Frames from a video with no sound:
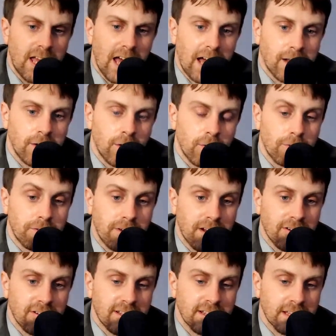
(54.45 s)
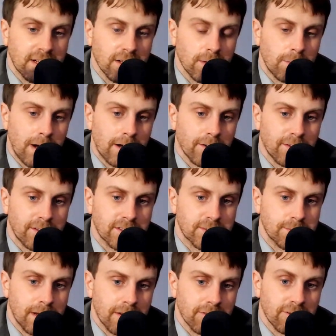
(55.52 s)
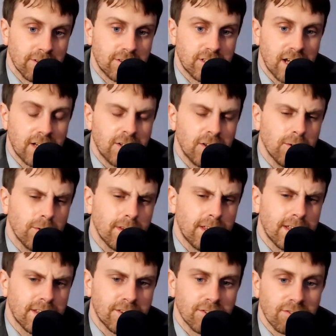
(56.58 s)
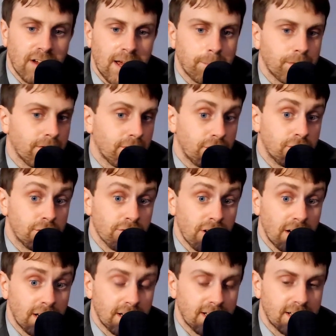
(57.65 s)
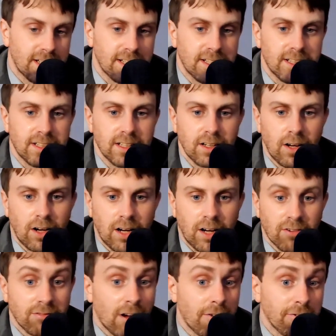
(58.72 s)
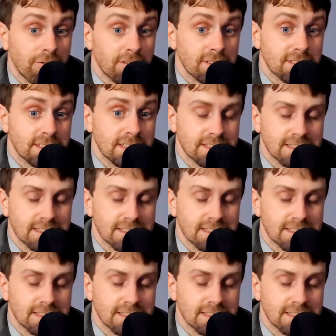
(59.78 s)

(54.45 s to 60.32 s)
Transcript: I know very little about this beverage. I know that the rapper Drake referenced this in a